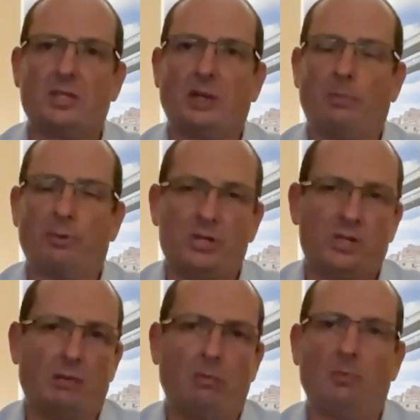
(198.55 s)
They
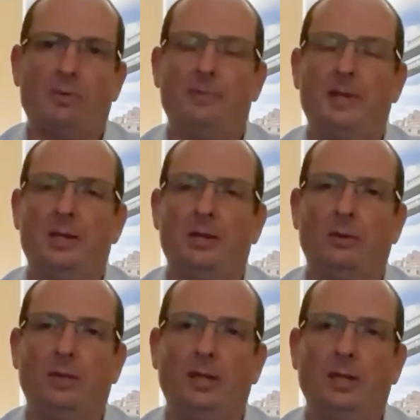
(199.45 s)
appreciate what we've been
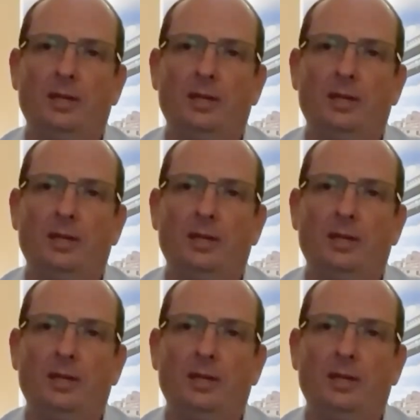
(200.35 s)
doing.